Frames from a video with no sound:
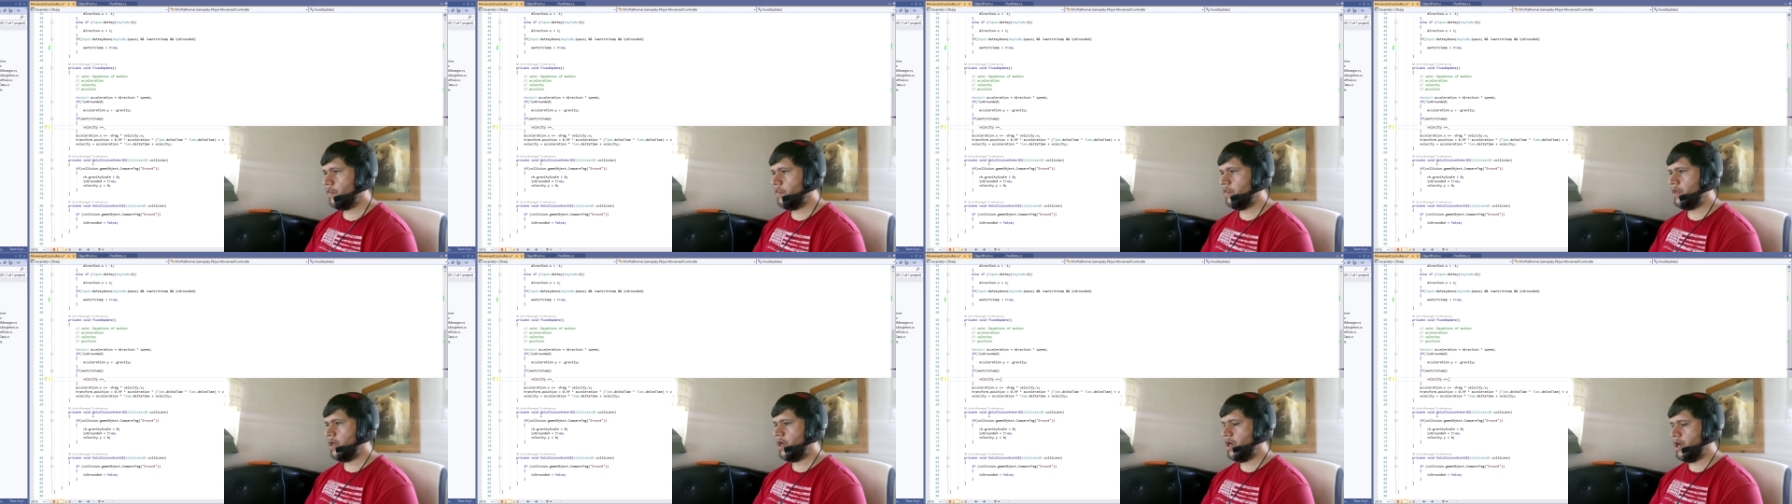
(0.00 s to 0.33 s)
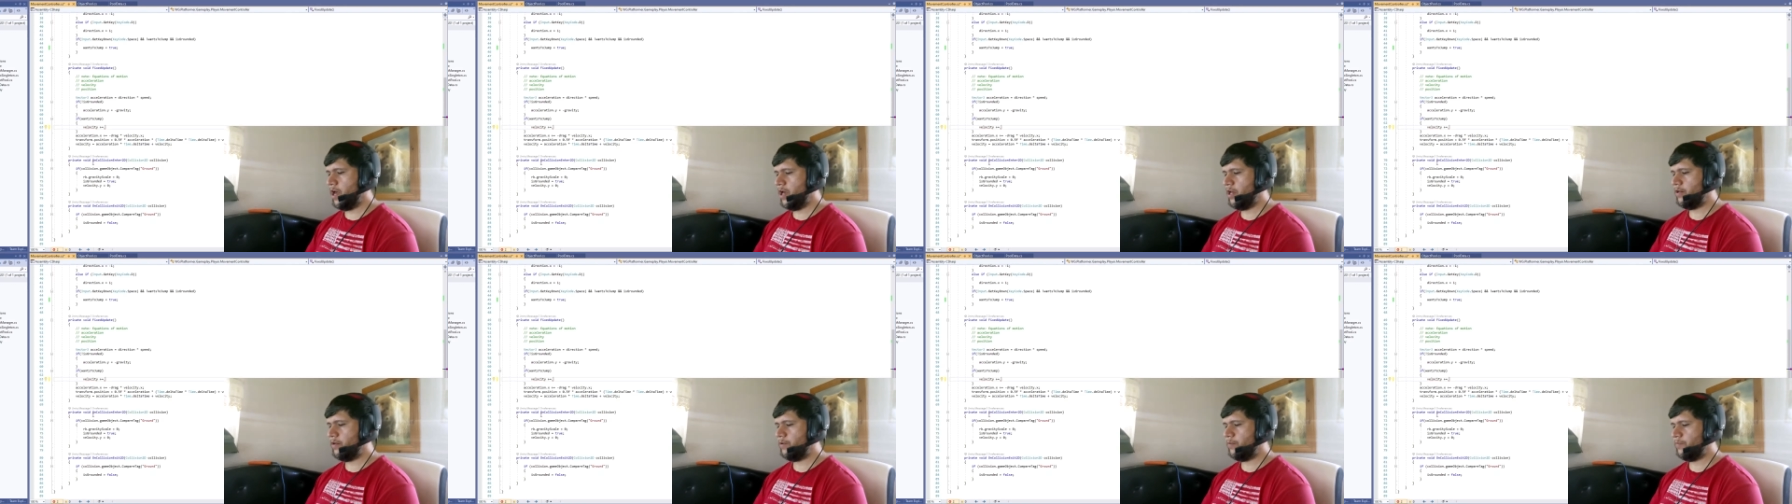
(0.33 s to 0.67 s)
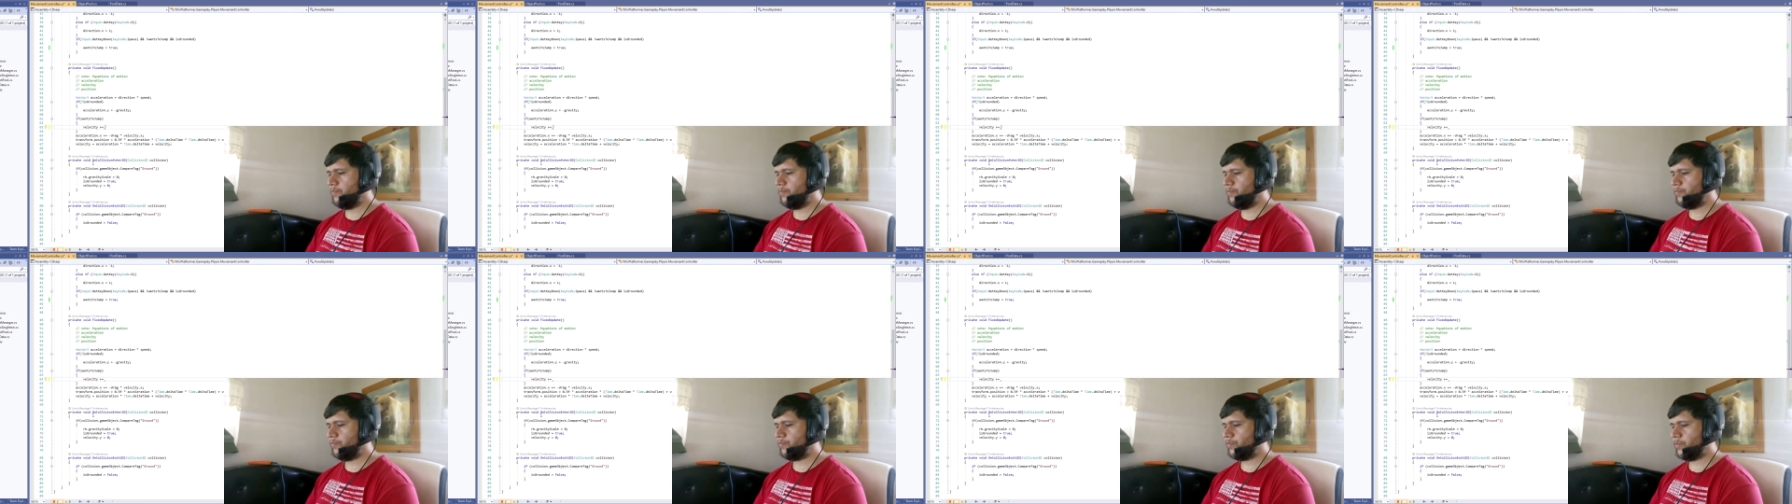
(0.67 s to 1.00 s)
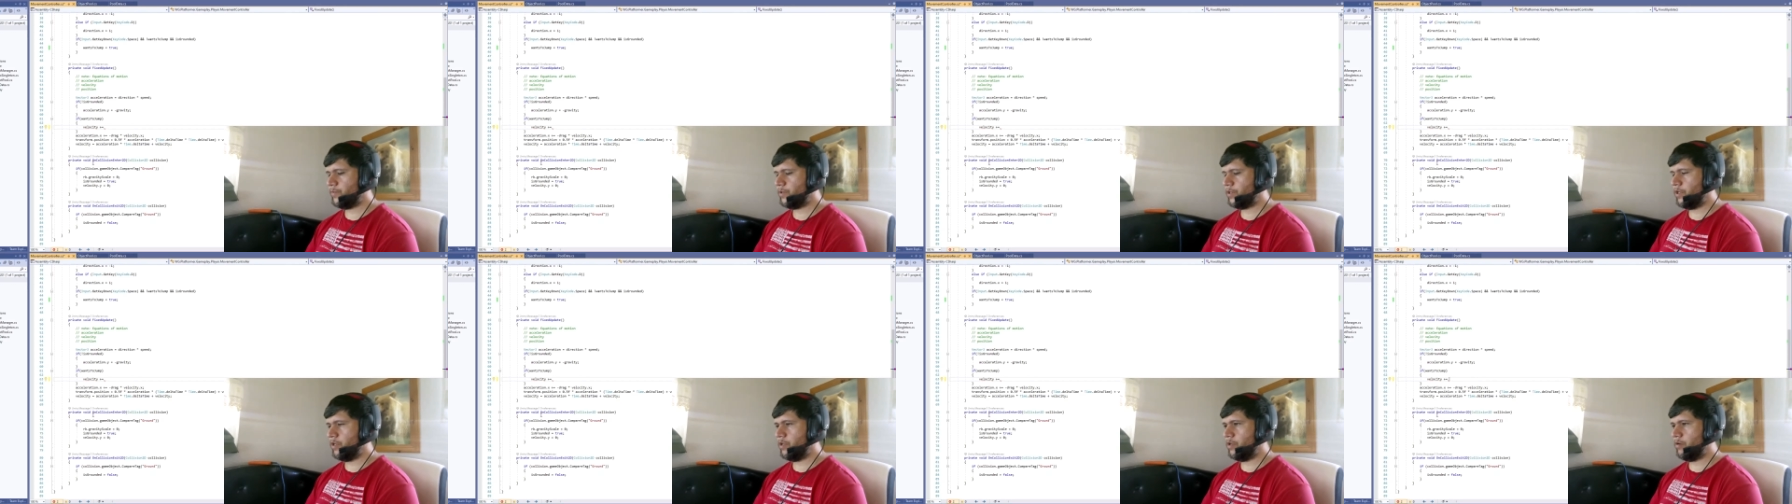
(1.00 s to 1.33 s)
that
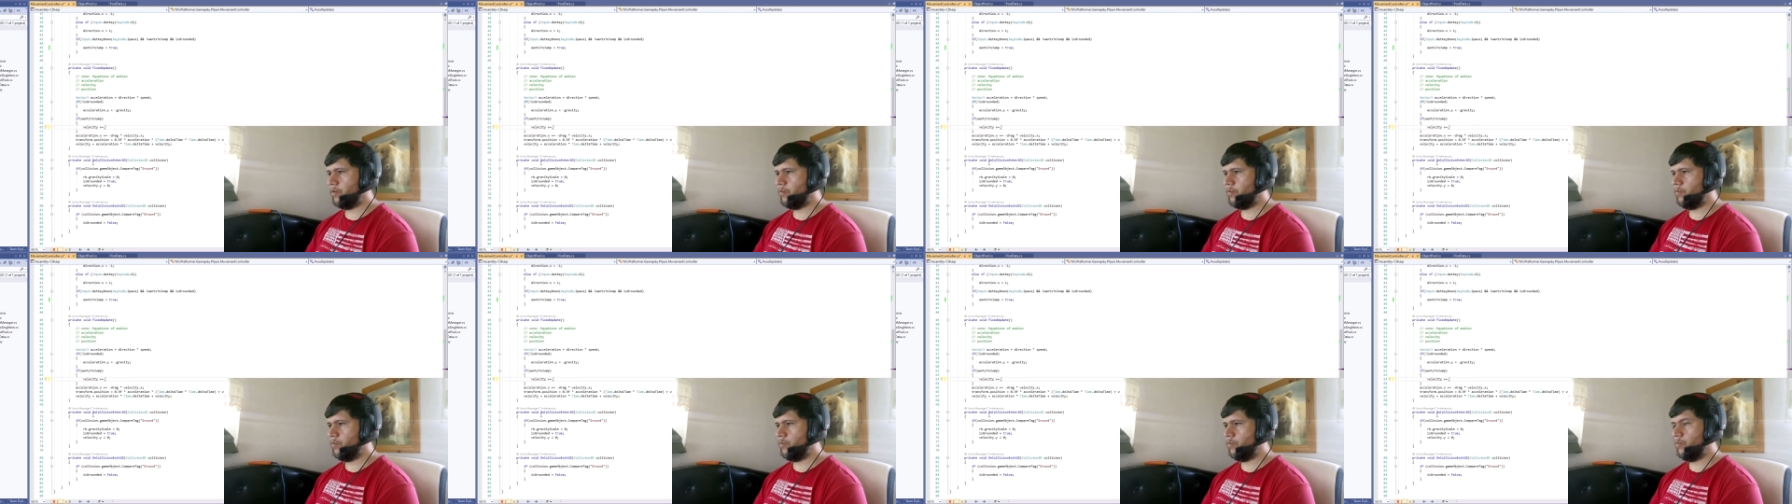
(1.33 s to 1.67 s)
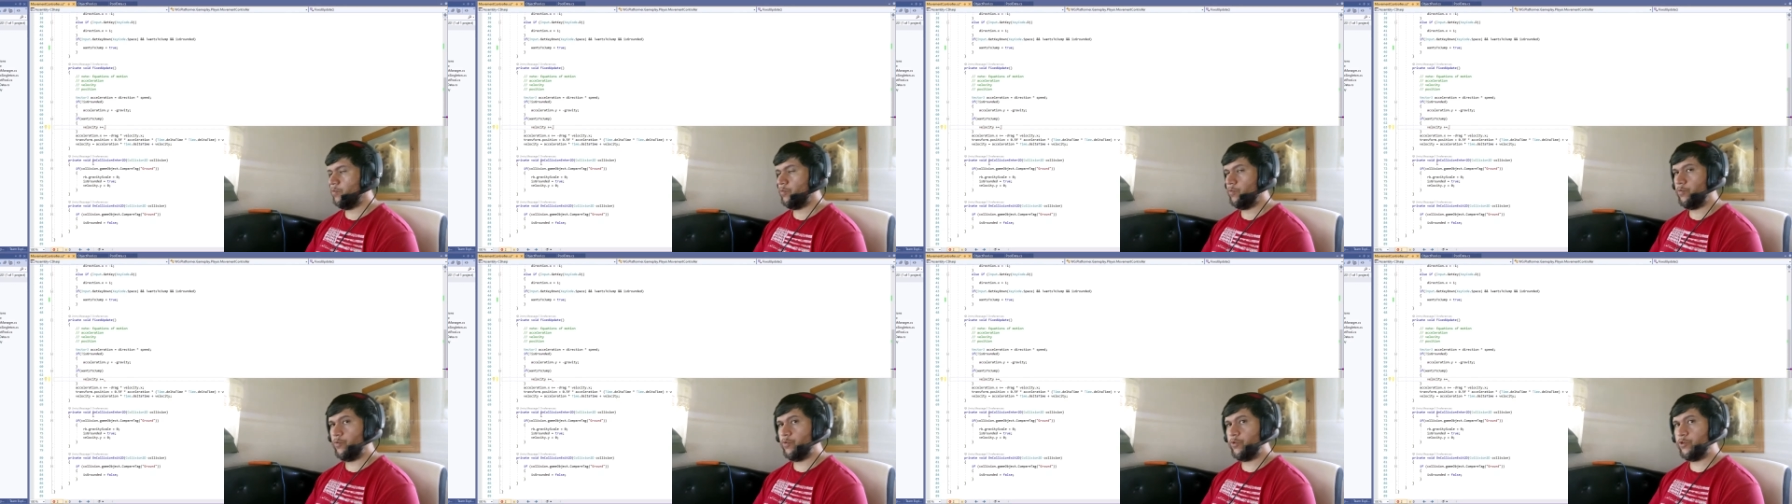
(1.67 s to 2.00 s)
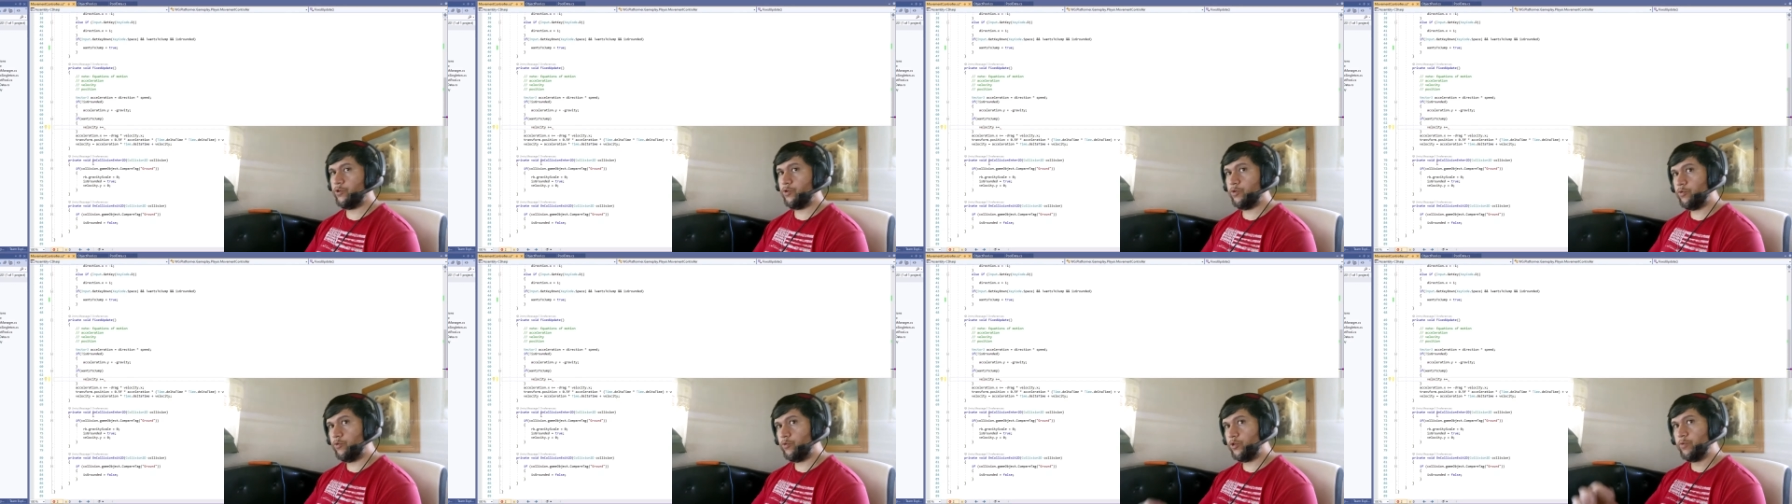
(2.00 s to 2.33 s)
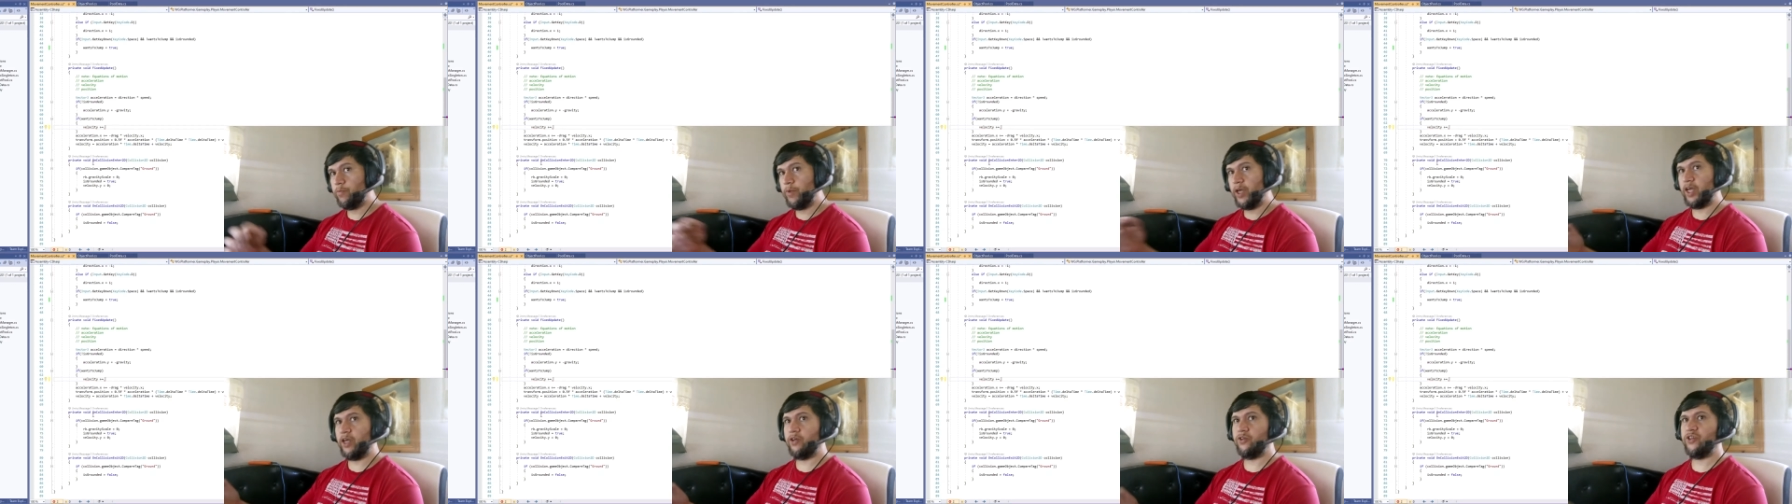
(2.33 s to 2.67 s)
to
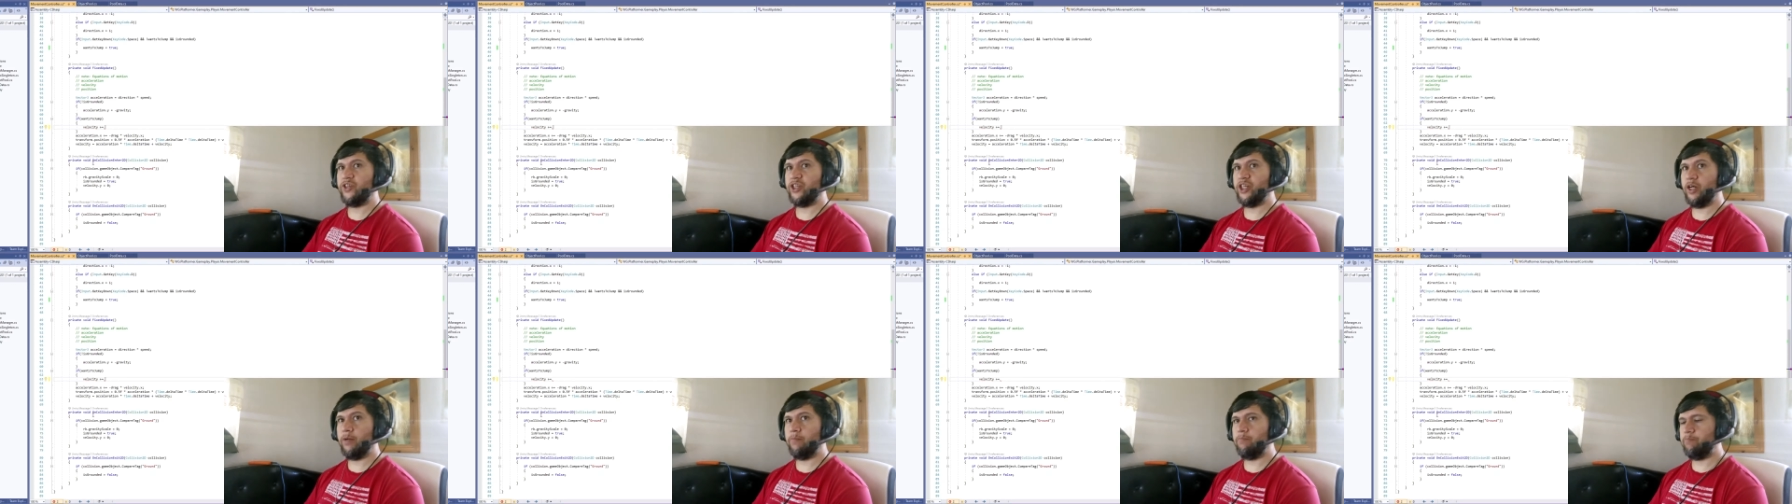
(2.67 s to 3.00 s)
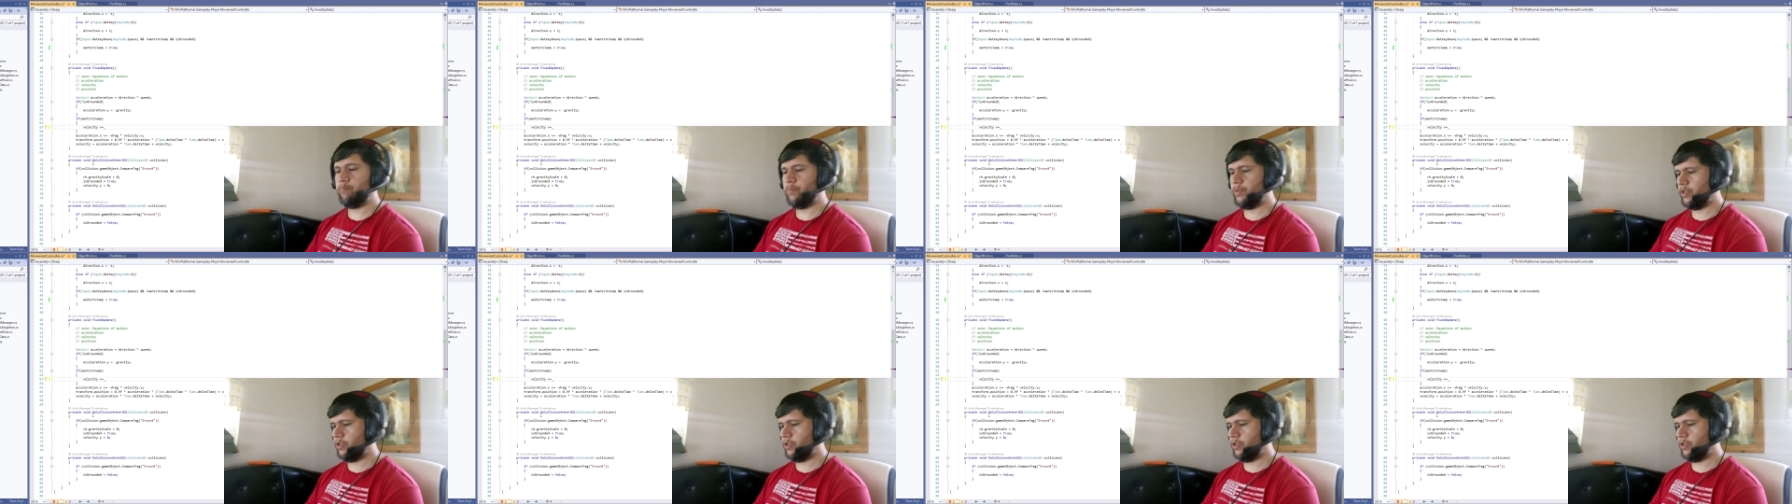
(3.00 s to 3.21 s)
make us jump.